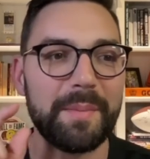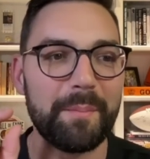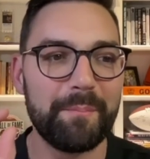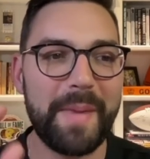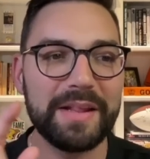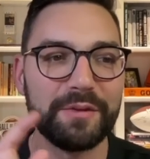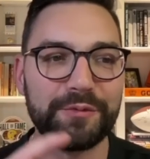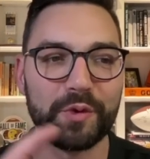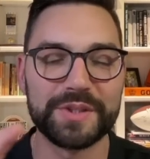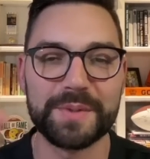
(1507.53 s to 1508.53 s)
Matt
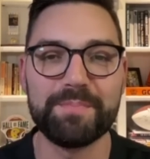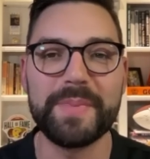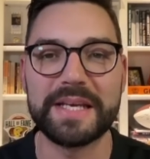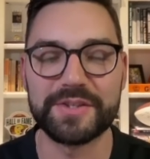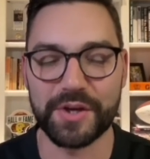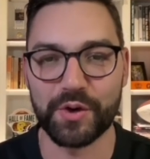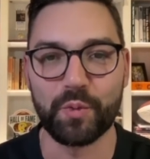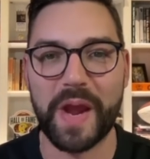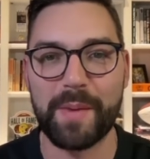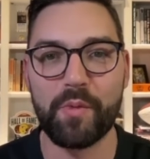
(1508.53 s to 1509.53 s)
LaFleur, to me, is under
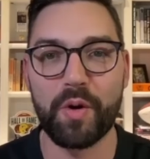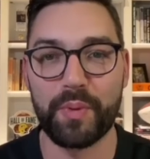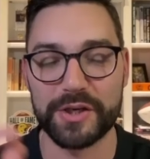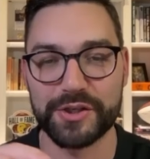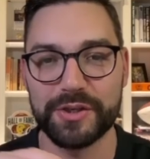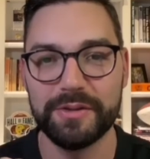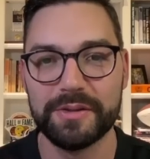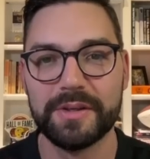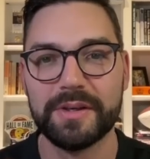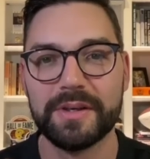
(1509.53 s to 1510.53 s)
way more pressure
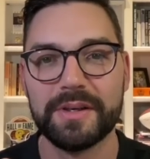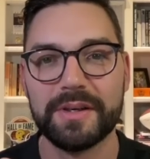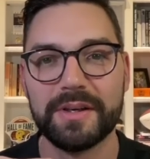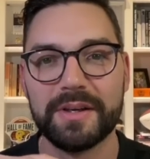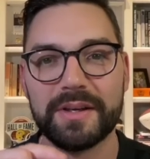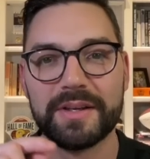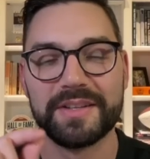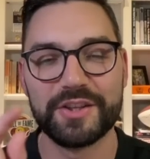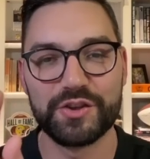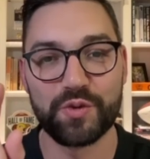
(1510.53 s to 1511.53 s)

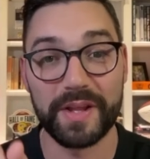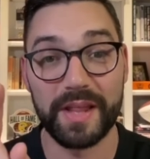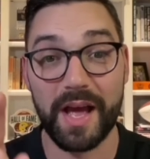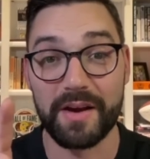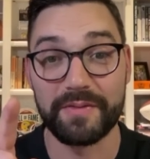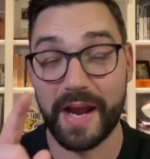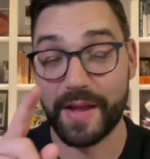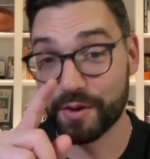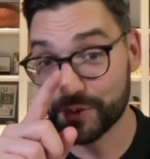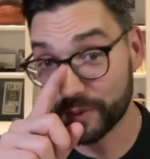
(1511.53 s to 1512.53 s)
than Jordan Love. And
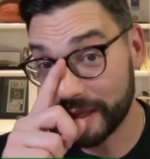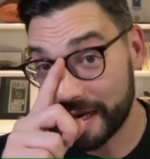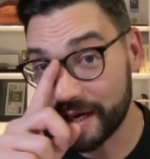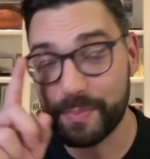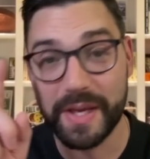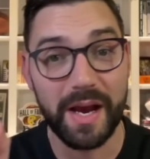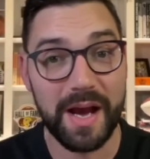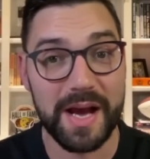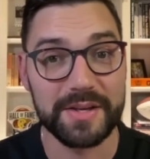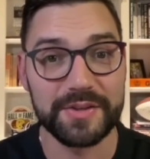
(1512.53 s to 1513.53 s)
those are related
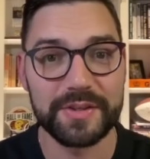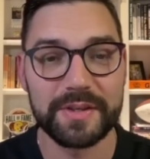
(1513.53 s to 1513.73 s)
because